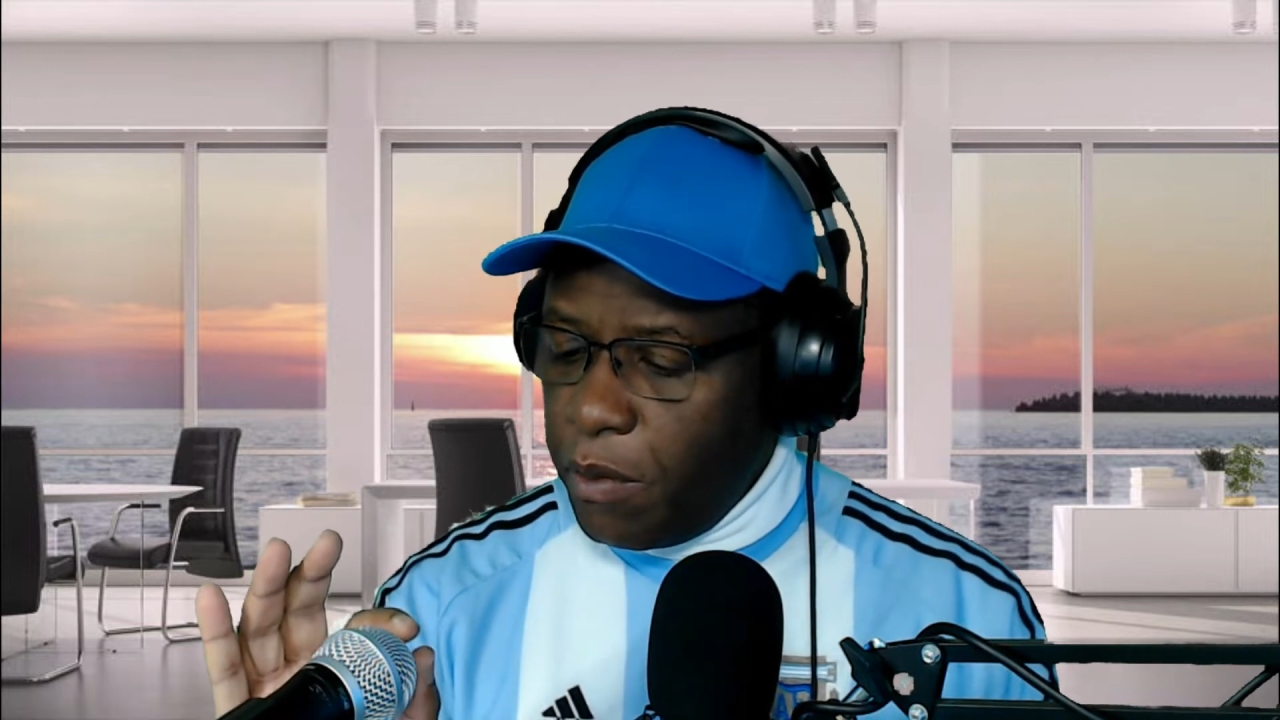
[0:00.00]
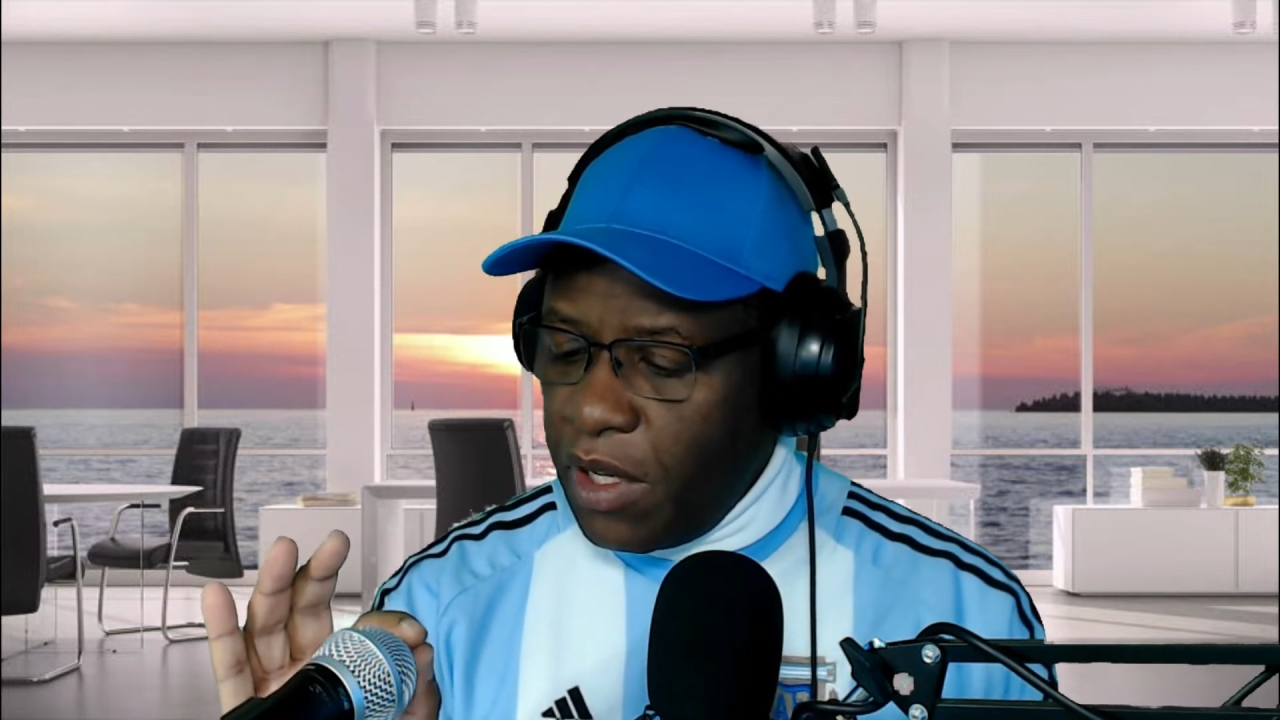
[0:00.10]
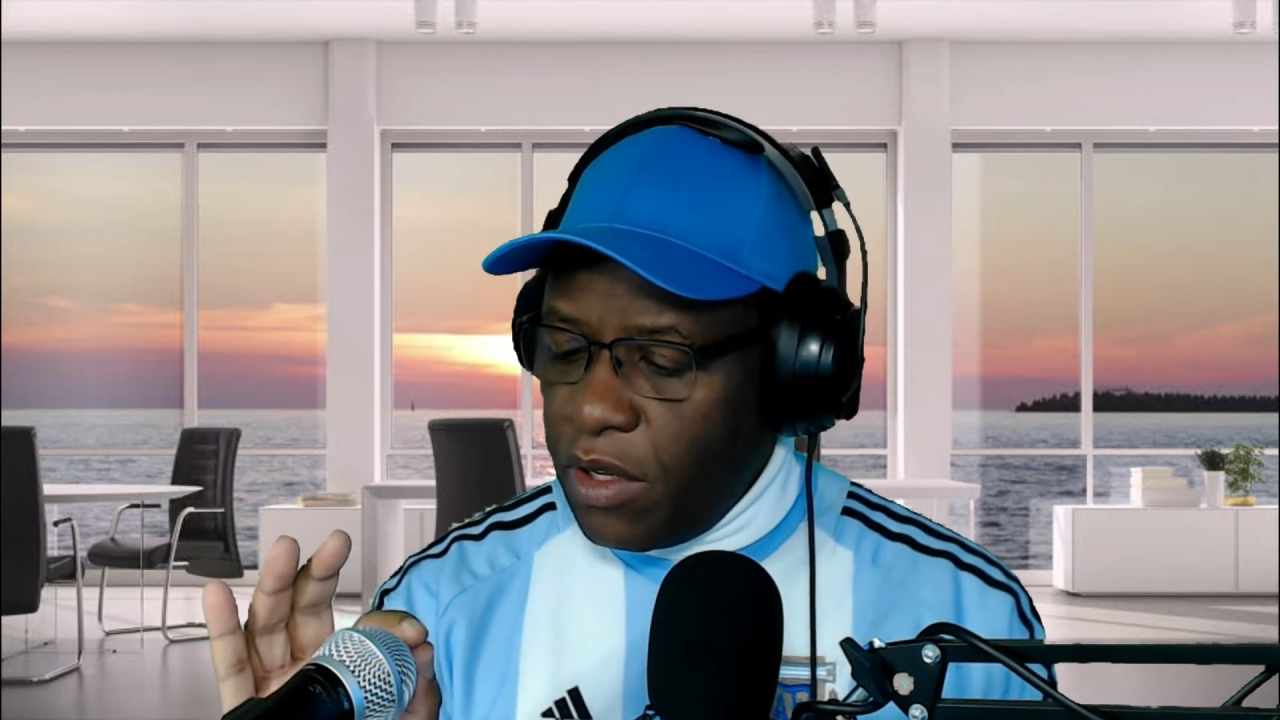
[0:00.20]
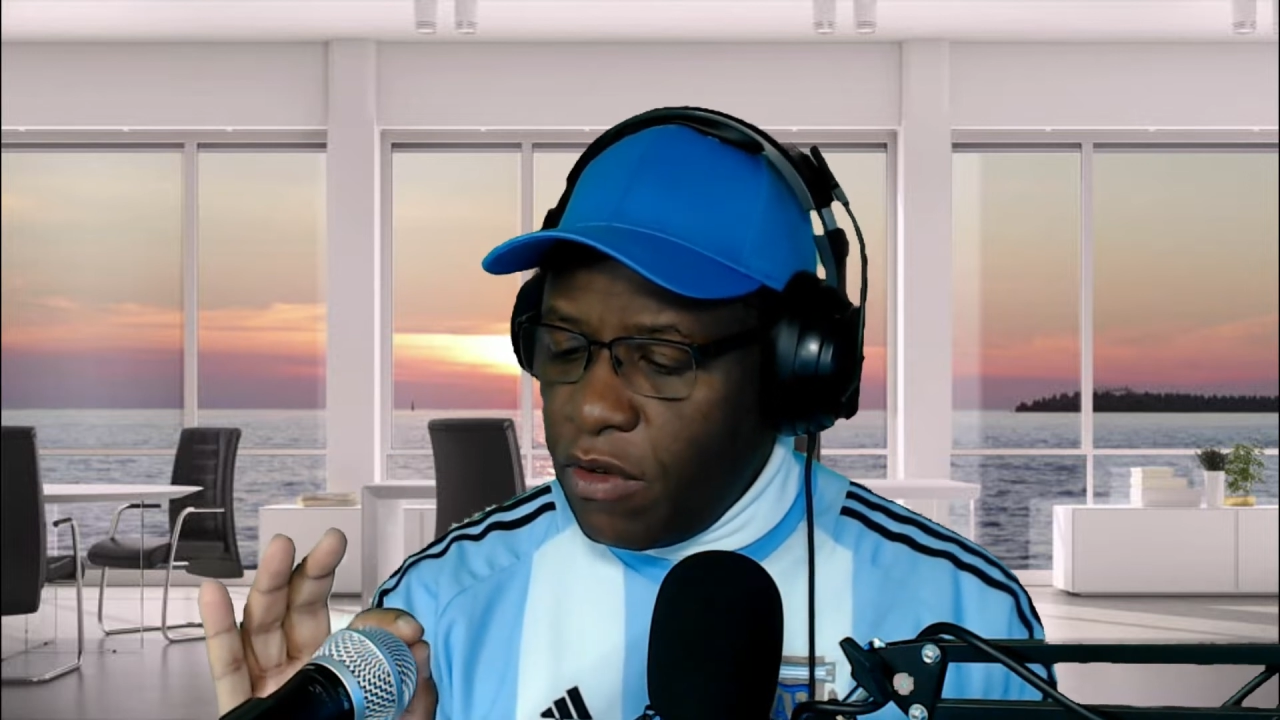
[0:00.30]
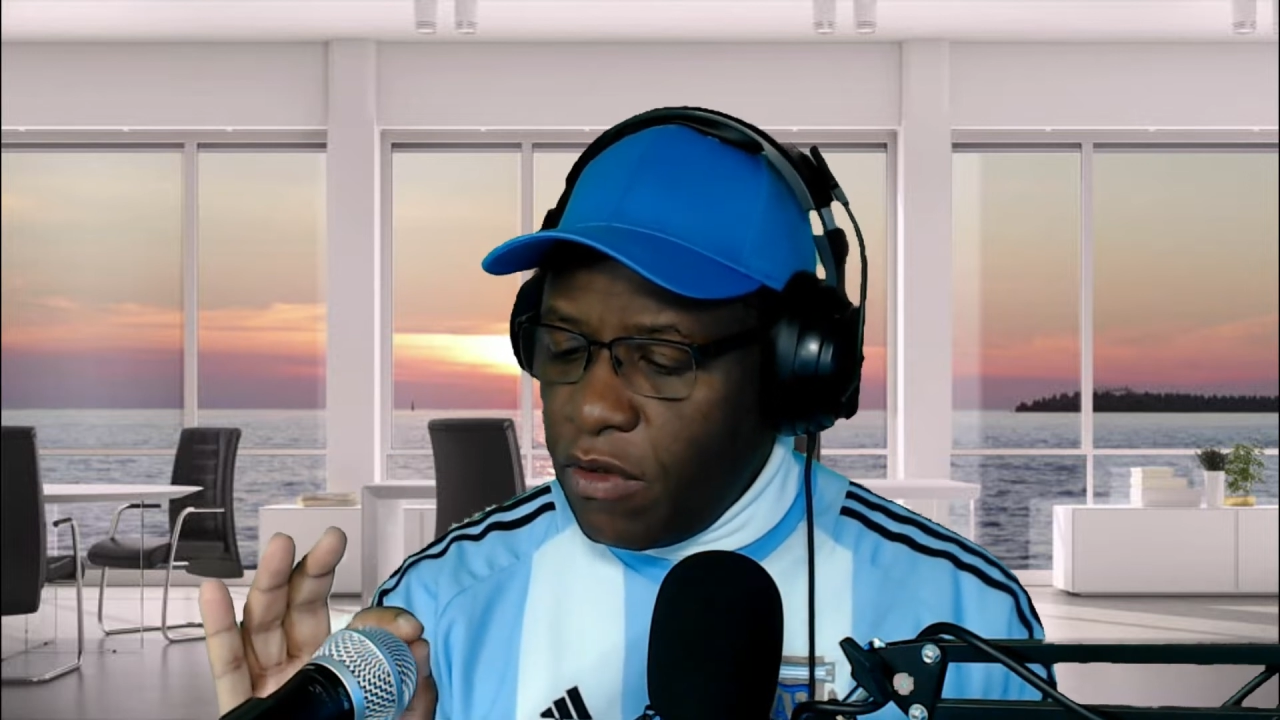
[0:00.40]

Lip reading: speak